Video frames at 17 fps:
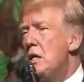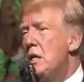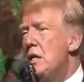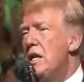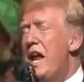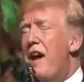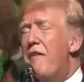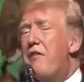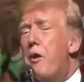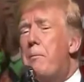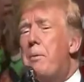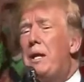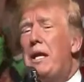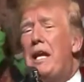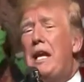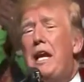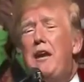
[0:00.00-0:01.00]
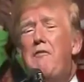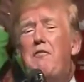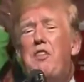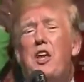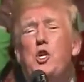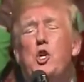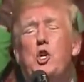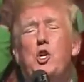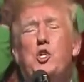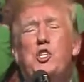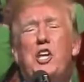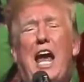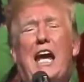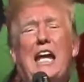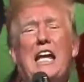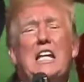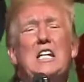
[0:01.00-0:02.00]
Never believe that your
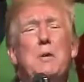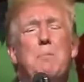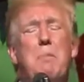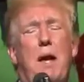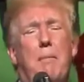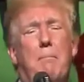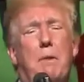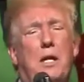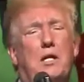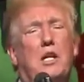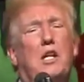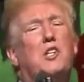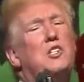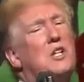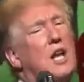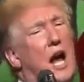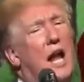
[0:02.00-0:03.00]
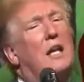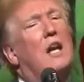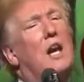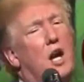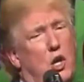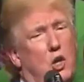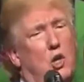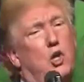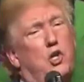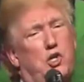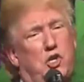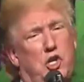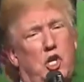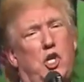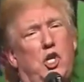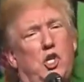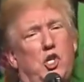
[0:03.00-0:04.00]
Second Amendment is not under
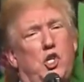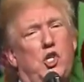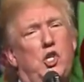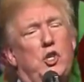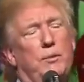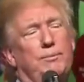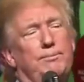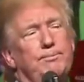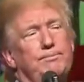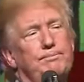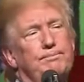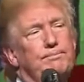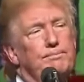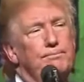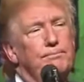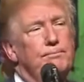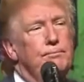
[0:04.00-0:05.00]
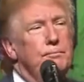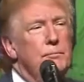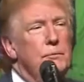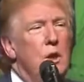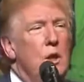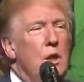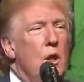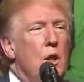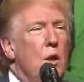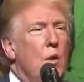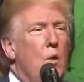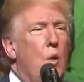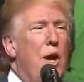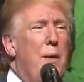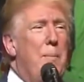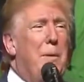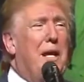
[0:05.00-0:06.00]
siege.
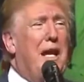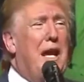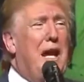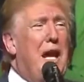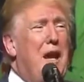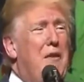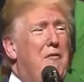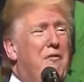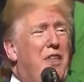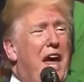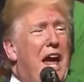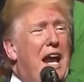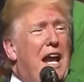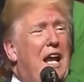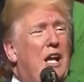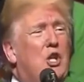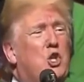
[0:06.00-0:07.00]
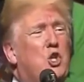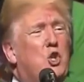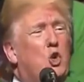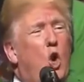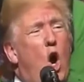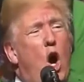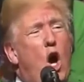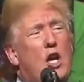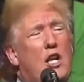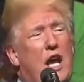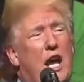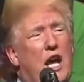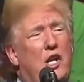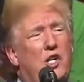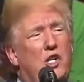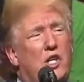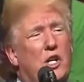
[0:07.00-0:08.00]
We believe that a strong
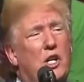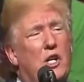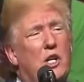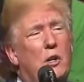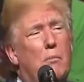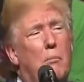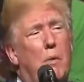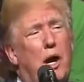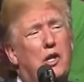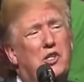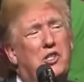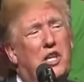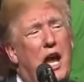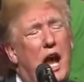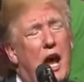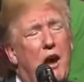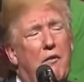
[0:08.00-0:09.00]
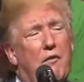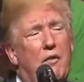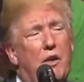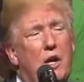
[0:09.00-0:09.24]
nation must have